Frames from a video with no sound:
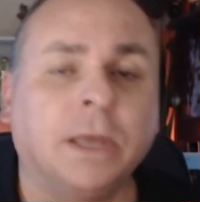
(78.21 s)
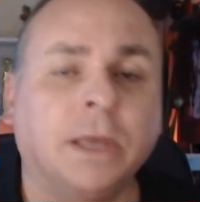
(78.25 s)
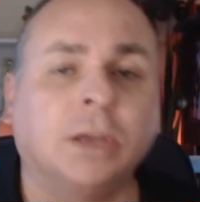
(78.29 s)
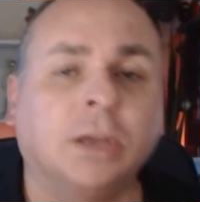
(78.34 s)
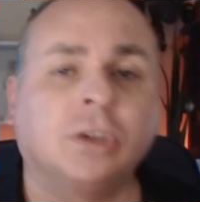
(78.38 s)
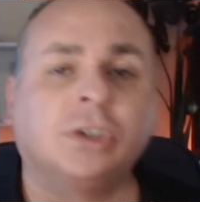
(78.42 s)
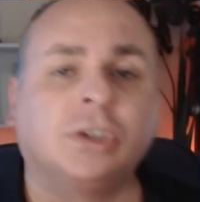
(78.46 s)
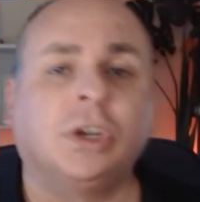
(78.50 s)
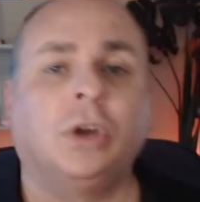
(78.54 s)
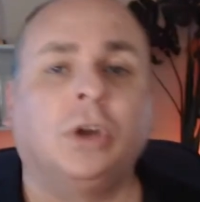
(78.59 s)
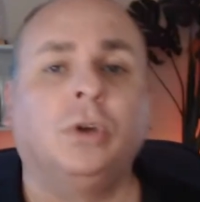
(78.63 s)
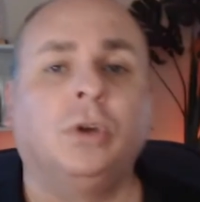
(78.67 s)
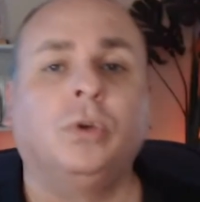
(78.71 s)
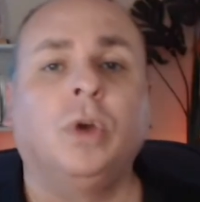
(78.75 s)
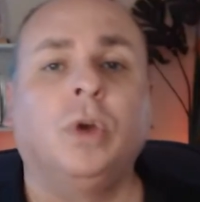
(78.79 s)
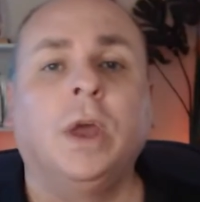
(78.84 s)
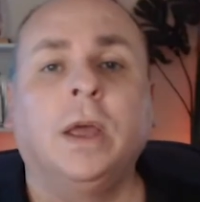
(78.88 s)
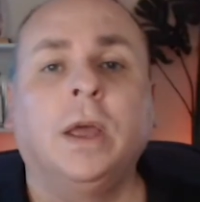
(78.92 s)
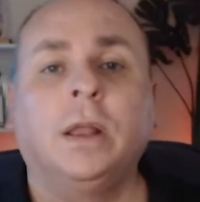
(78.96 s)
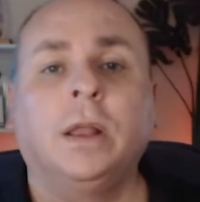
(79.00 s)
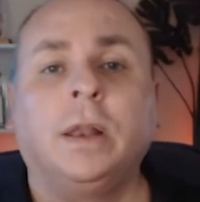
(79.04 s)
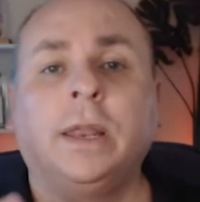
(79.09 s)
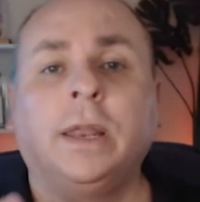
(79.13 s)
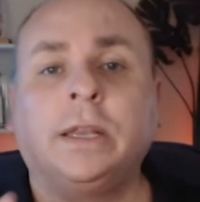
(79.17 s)
So
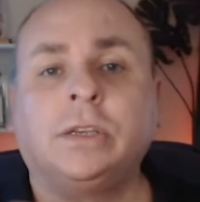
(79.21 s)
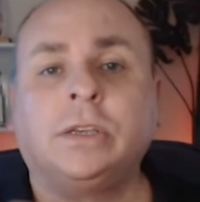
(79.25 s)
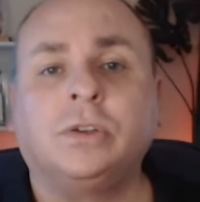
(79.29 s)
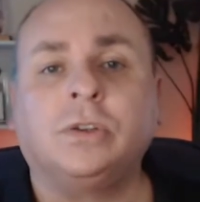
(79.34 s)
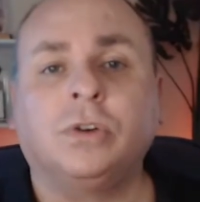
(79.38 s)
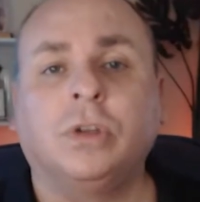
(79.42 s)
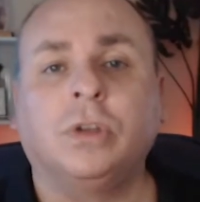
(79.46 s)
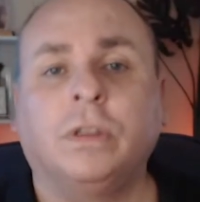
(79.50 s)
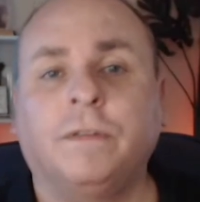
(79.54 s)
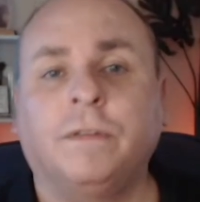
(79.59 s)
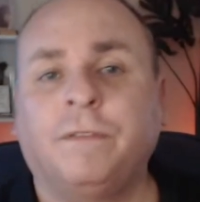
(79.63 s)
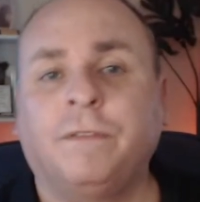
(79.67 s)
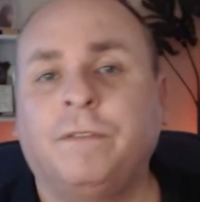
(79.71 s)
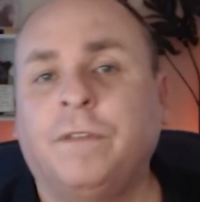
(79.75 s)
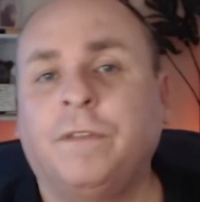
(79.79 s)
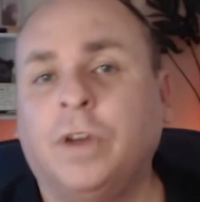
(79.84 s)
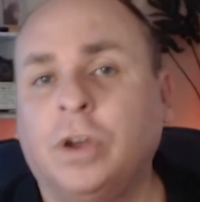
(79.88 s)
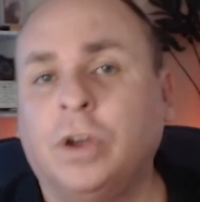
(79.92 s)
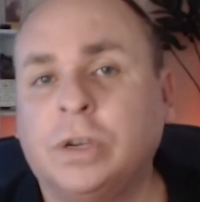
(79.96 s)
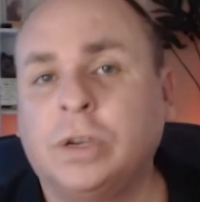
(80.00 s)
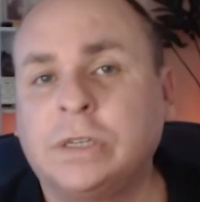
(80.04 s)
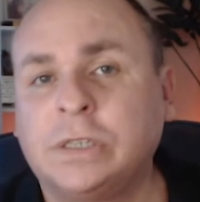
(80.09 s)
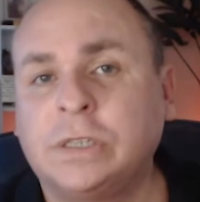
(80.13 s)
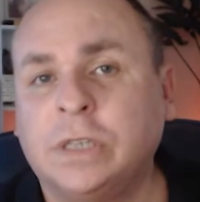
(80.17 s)
let's look at the
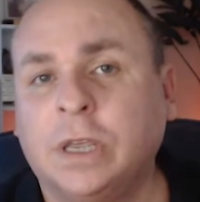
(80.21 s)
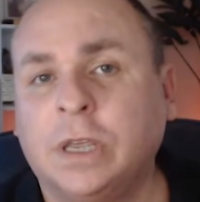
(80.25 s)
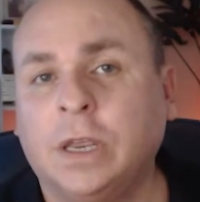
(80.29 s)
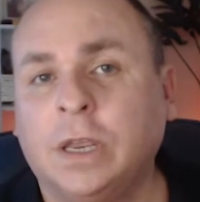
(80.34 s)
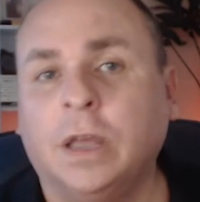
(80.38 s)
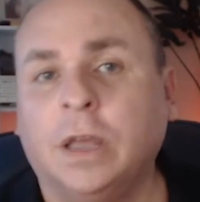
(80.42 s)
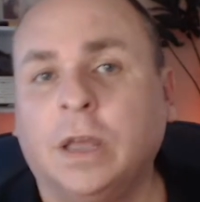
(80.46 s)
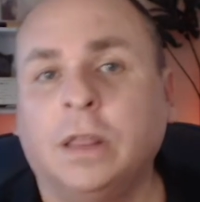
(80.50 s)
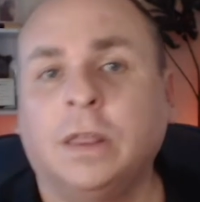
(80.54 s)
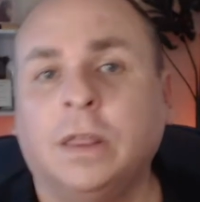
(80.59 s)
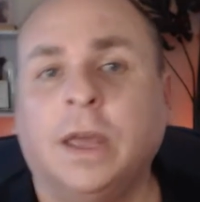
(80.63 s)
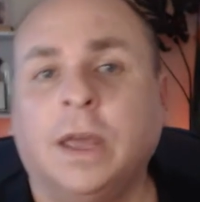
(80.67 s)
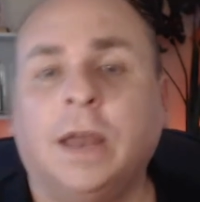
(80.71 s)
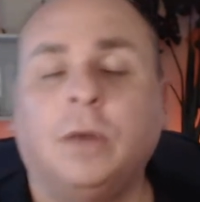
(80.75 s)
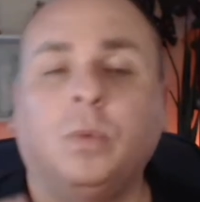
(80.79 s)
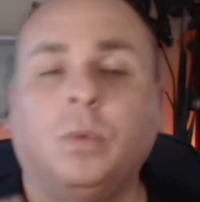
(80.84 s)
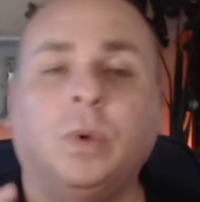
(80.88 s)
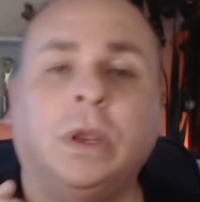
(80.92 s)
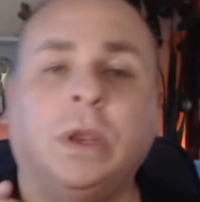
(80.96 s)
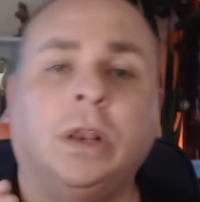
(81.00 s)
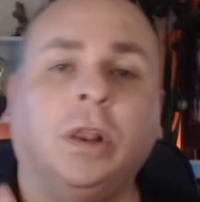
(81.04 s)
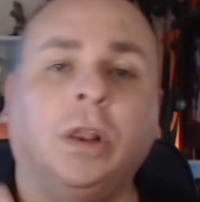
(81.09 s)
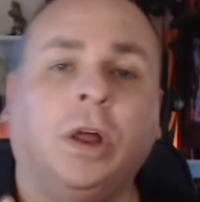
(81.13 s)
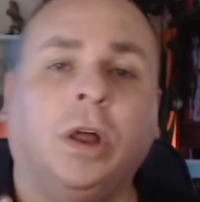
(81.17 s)
first thing that
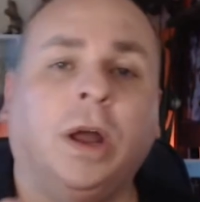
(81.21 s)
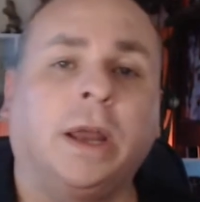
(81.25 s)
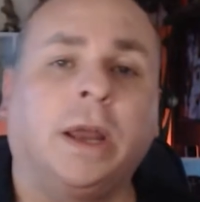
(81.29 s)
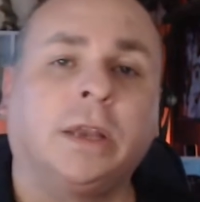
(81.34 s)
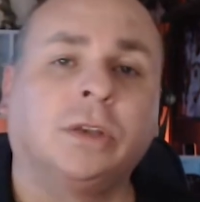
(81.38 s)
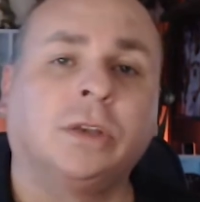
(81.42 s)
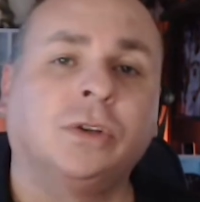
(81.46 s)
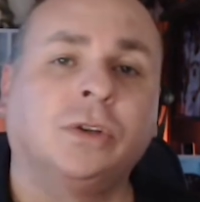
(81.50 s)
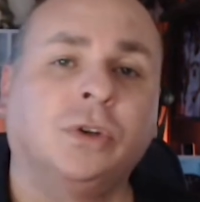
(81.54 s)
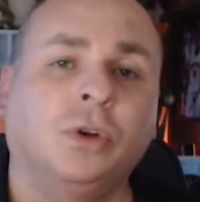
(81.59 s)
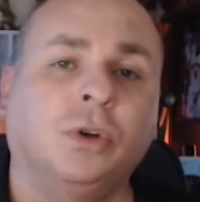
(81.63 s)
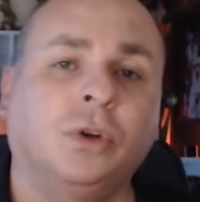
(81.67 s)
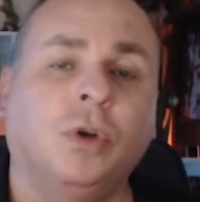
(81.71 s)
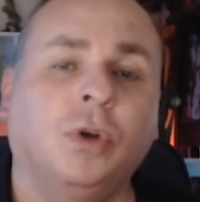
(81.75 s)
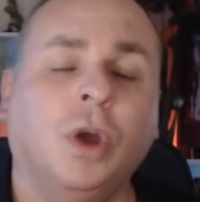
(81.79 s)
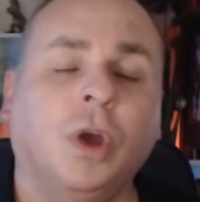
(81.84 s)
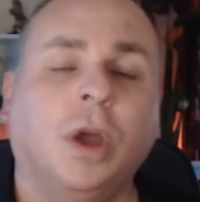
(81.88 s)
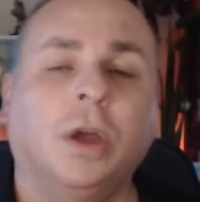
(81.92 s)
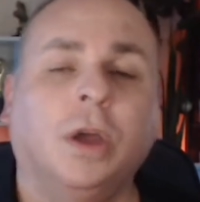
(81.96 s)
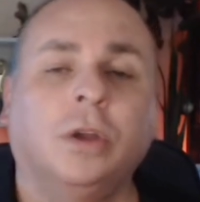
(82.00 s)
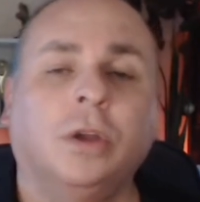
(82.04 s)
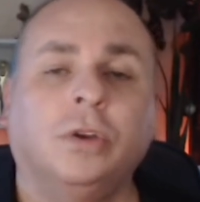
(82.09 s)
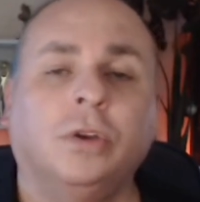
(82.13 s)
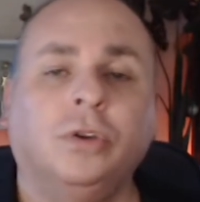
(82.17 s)
we like to
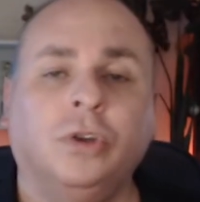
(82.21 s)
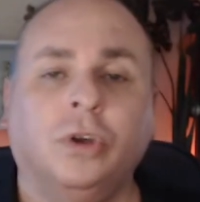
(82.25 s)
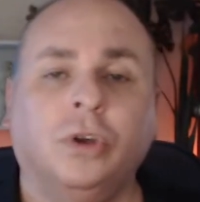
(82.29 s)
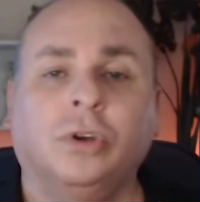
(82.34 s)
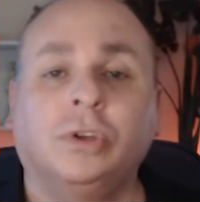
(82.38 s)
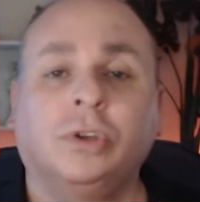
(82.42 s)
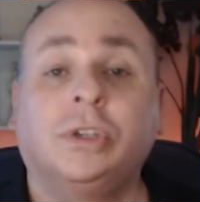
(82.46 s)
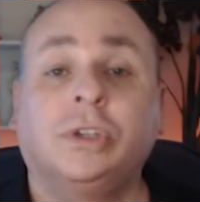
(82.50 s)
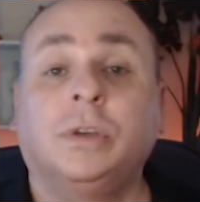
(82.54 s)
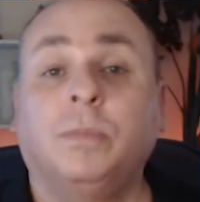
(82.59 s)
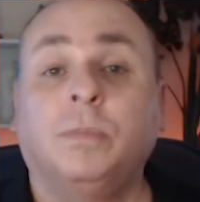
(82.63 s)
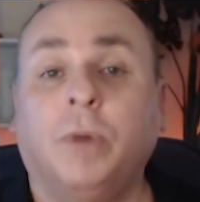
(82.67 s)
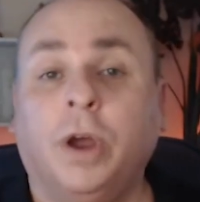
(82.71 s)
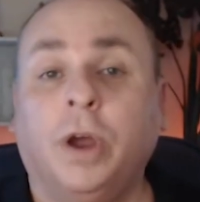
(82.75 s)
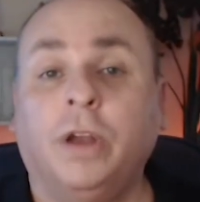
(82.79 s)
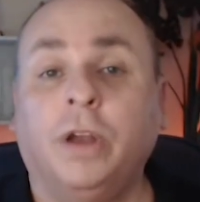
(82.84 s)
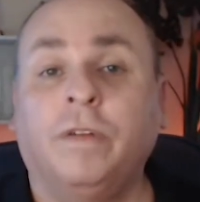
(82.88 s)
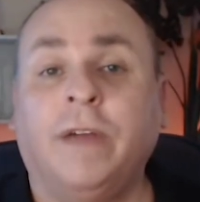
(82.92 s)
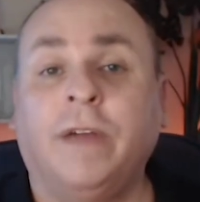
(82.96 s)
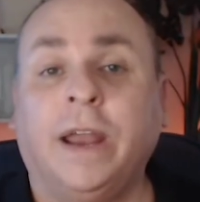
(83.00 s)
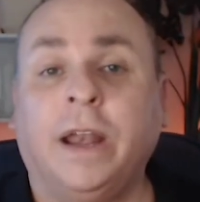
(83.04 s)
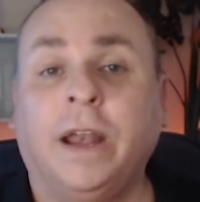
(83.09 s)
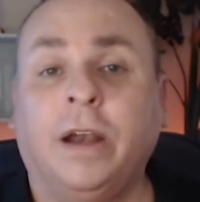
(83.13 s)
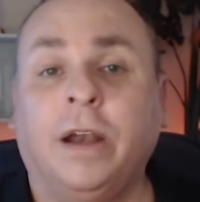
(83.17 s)
use to
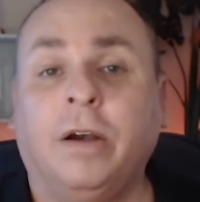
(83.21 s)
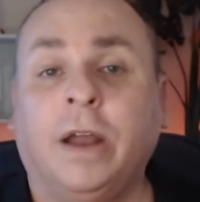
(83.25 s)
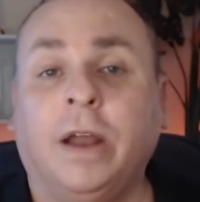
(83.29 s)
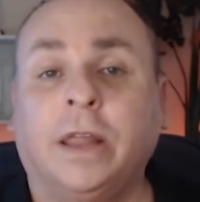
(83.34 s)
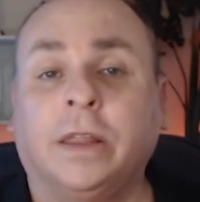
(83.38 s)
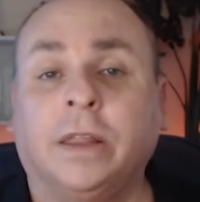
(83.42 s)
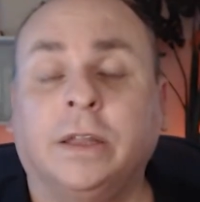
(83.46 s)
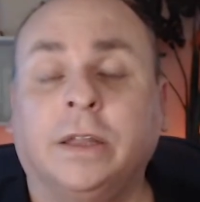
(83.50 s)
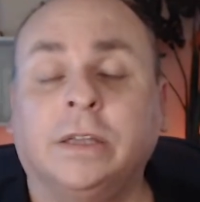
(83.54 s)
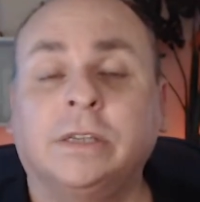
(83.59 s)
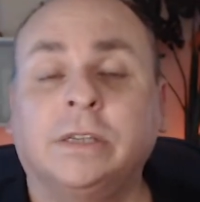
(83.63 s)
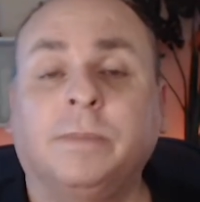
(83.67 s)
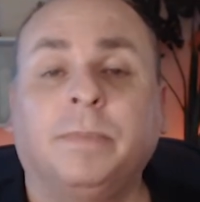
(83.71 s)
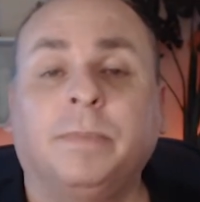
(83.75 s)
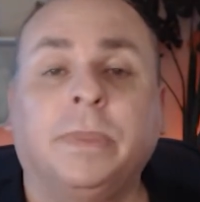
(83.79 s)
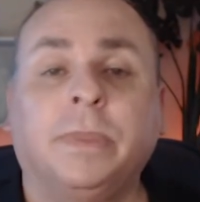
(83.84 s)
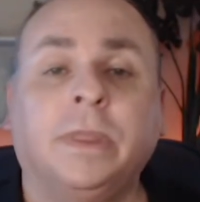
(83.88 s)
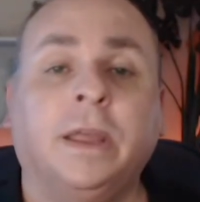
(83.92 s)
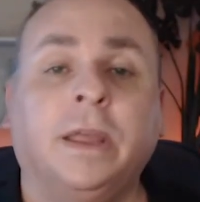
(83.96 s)
motivate our athletes.